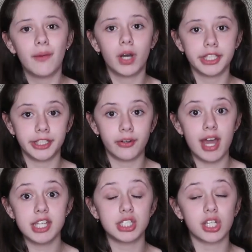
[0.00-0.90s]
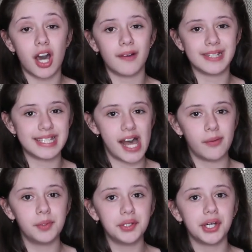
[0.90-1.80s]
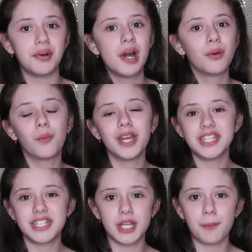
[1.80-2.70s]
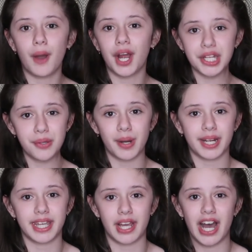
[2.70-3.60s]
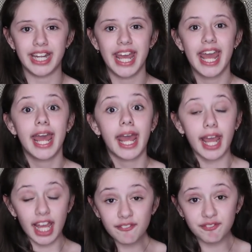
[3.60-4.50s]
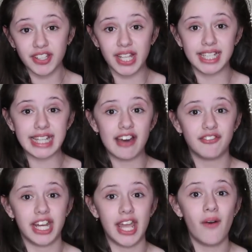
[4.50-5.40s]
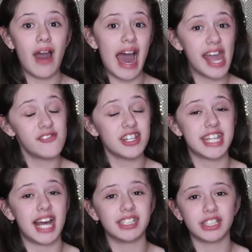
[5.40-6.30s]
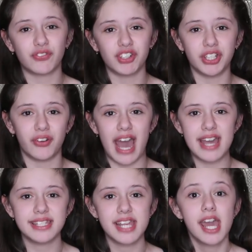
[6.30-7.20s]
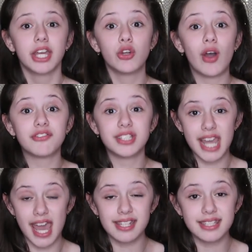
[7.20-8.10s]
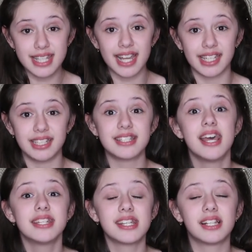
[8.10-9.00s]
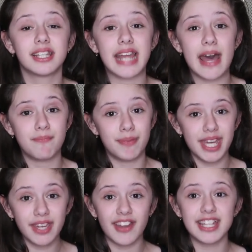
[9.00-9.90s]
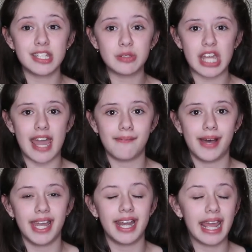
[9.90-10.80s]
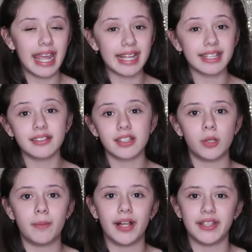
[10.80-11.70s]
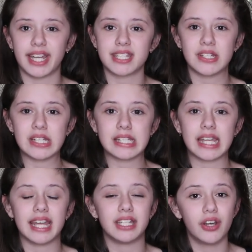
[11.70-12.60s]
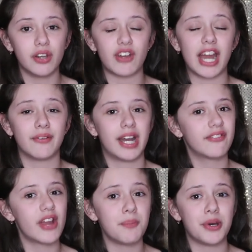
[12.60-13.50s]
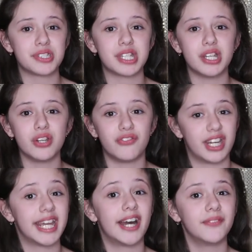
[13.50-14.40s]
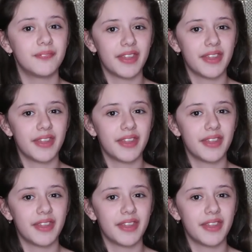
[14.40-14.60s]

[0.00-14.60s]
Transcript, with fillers: I want you guys to comment down below which jump are you working on. If you like that video, I have a challenge for you guys. You have 10 seconds to click that big red subscribe button and the little bell next to it to get notified whenever I post a new video.